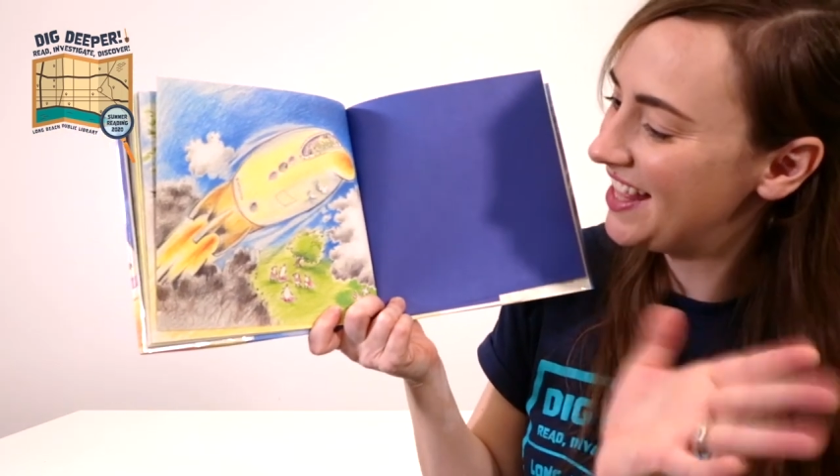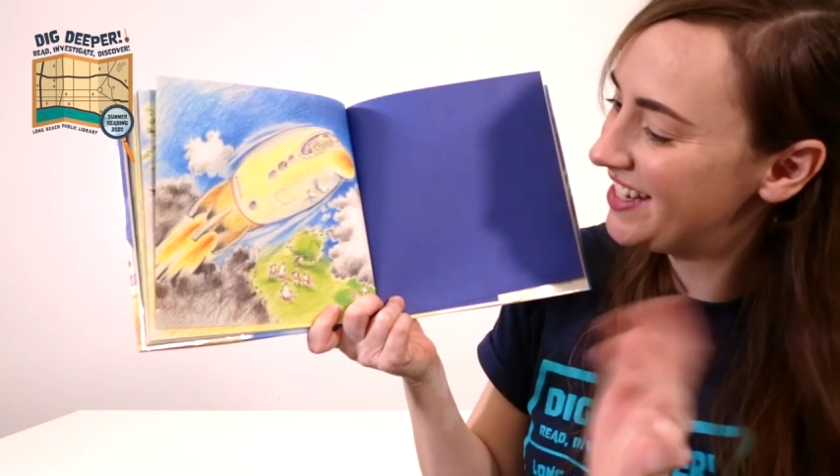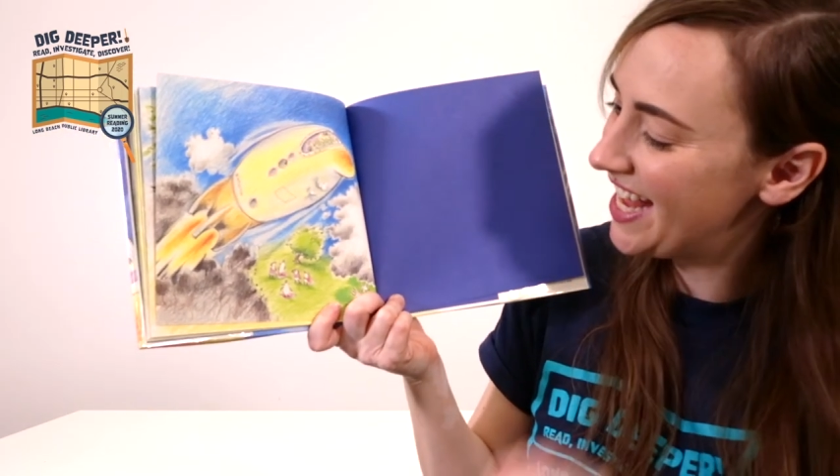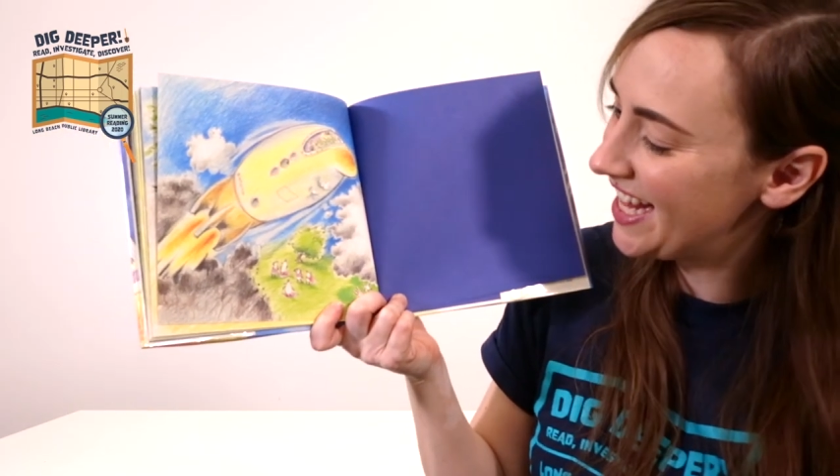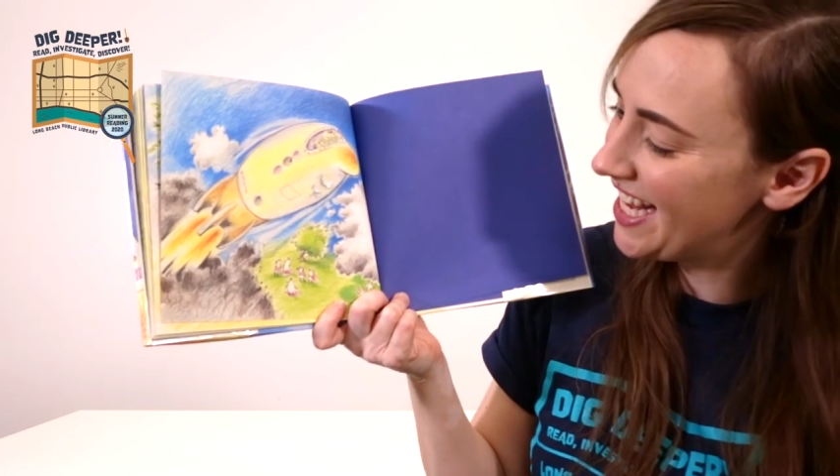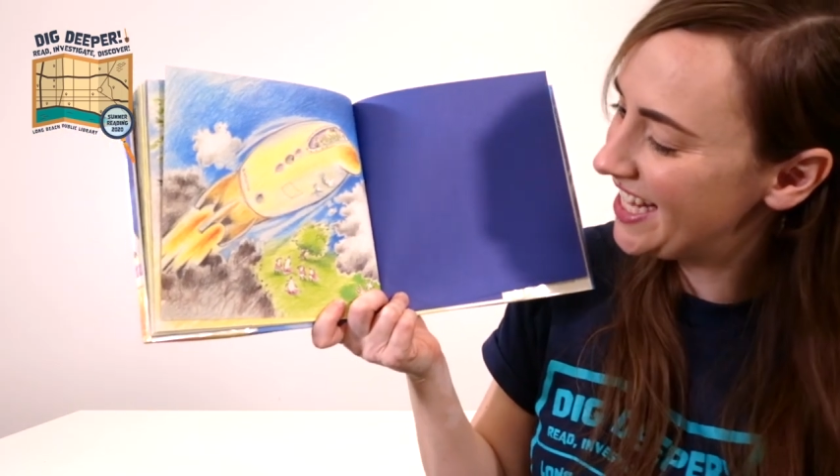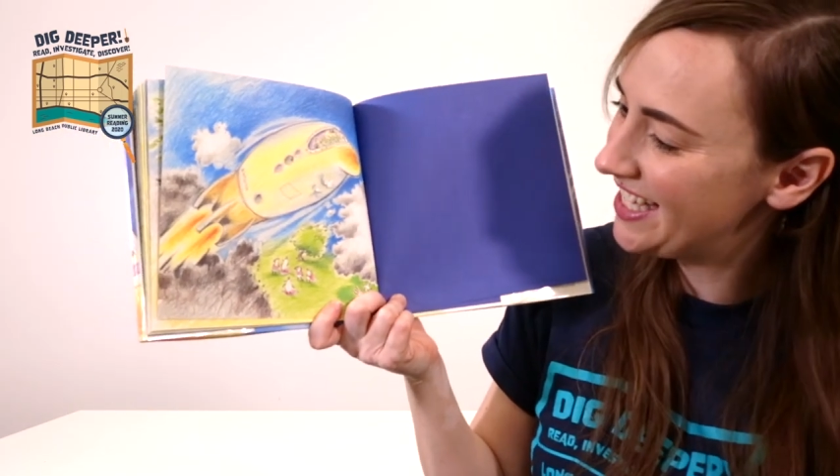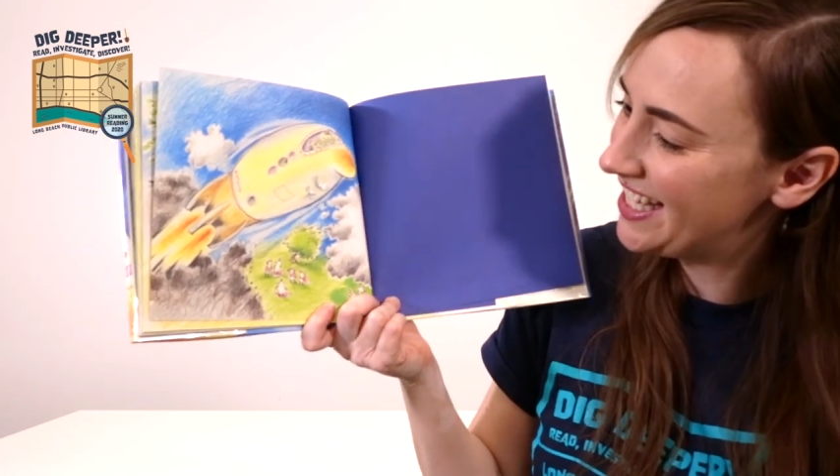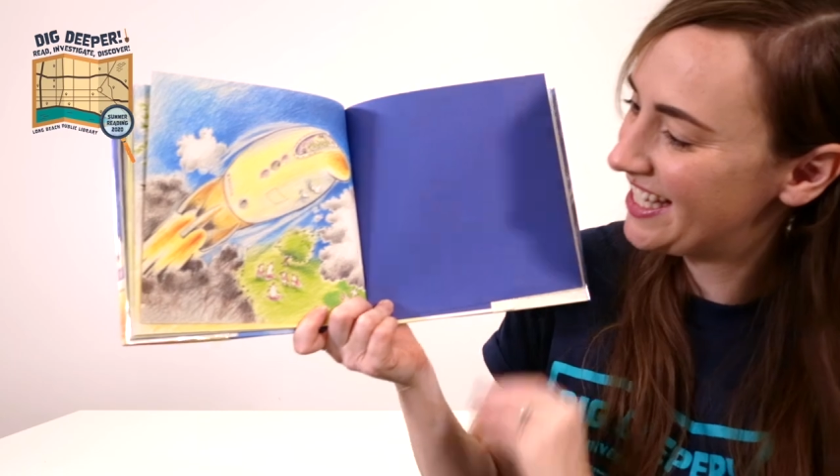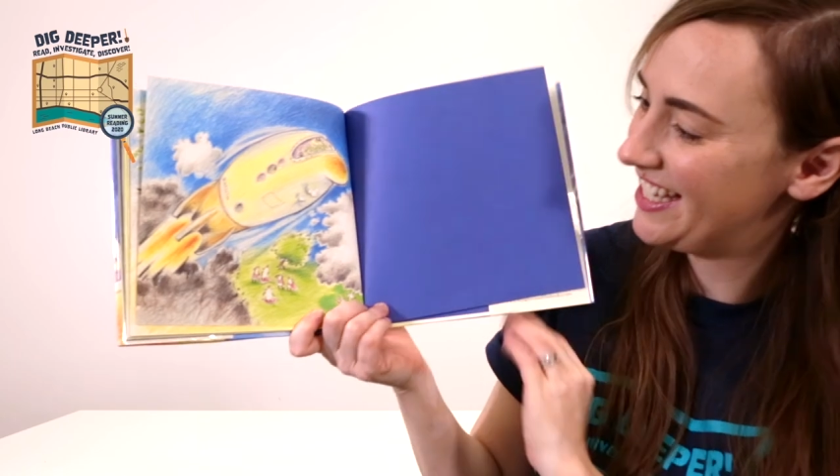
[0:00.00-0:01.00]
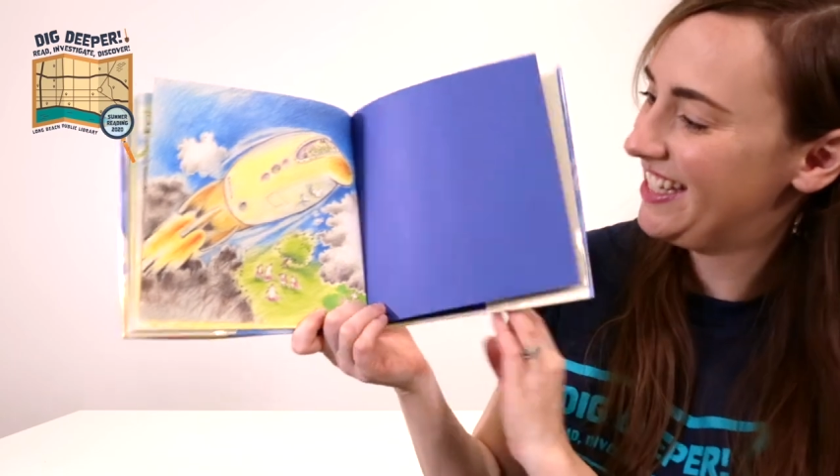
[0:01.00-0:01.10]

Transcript: little aliens.